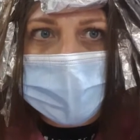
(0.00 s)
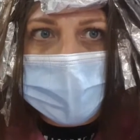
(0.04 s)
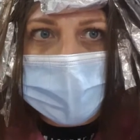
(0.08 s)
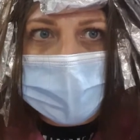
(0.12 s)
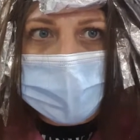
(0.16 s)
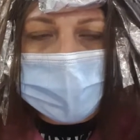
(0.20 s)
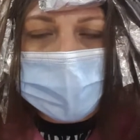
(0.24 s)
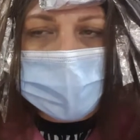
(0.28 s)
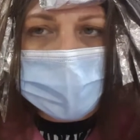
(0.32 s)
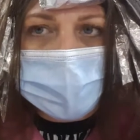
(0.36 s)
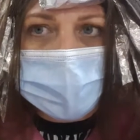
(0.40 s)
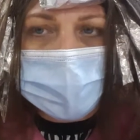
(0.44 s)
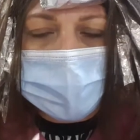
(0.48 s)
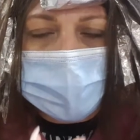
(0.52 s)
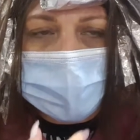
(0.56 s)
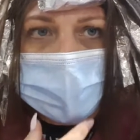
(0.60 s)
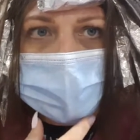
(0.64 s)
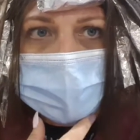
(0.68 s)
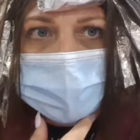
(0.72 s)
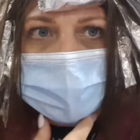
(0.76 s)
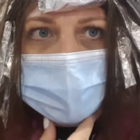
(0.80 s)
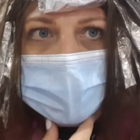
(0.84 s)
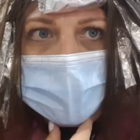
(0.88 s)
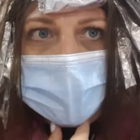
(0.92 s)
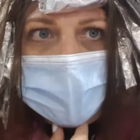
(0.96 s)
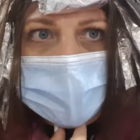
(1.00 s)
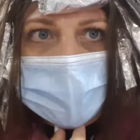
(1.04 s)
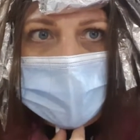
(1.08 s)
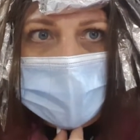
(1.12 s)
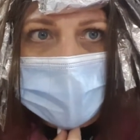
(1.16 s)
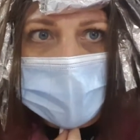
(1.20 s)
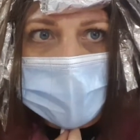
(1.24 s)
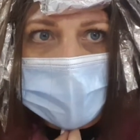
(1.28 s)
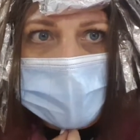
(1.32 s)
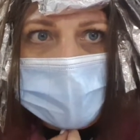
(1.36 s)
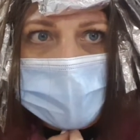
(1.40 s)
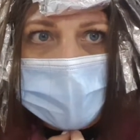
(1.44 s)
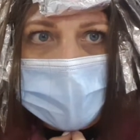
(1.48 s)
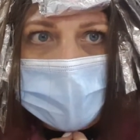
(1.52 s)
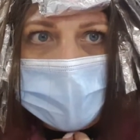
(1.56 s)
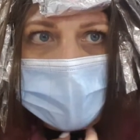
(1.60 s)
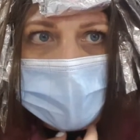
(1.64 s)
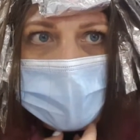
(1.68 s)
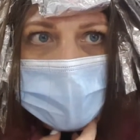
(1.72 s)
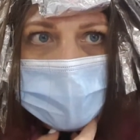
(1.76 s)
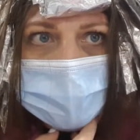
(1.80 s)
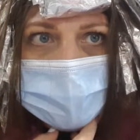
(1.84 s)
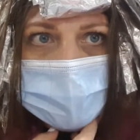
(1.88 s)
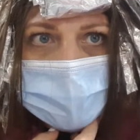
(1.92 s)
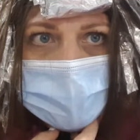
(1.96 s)
and then it'll get rinsed off, and
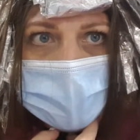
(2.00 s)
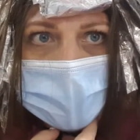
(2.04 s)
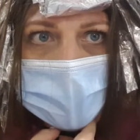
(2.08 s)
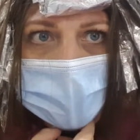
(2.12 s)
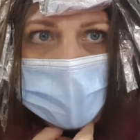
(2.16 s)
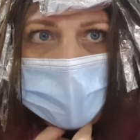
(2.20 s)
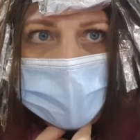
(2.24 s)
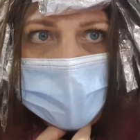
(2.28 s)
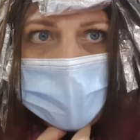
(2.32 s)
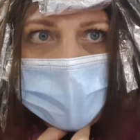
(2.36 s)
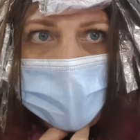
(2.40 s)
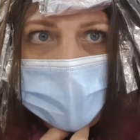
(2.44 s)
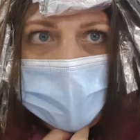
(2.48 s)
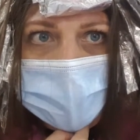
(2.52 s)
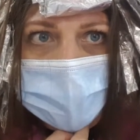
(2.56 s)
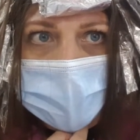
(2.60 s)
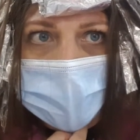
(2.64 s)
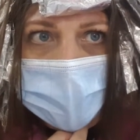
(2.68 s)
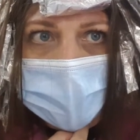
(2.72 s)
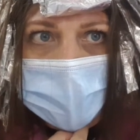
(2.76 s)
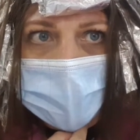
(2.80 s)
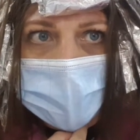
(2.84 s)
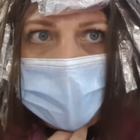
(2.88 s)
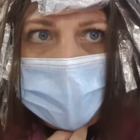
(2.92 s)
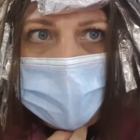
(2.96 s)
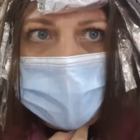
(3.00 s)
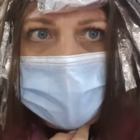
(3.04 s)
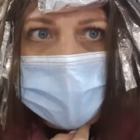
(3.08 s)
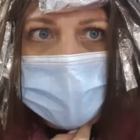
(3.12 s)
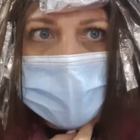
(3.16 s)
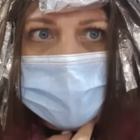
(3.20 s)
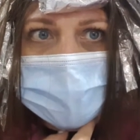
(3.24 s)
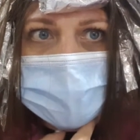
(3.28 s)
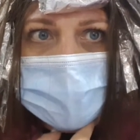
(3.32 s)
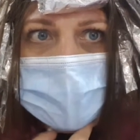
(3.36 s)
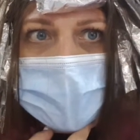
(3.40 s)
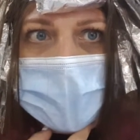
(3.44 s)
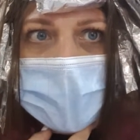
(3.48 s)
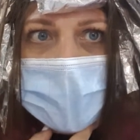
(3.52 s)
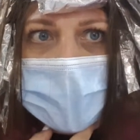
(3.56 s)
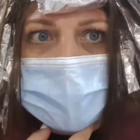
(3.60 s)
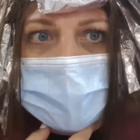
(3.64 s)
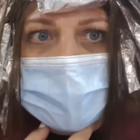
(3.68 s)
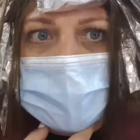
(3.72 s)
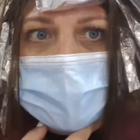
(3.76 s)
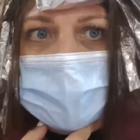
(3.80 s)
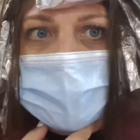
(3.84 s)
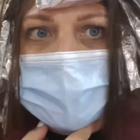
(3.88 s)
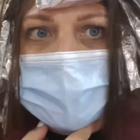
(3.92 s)
then we'll start the toning process.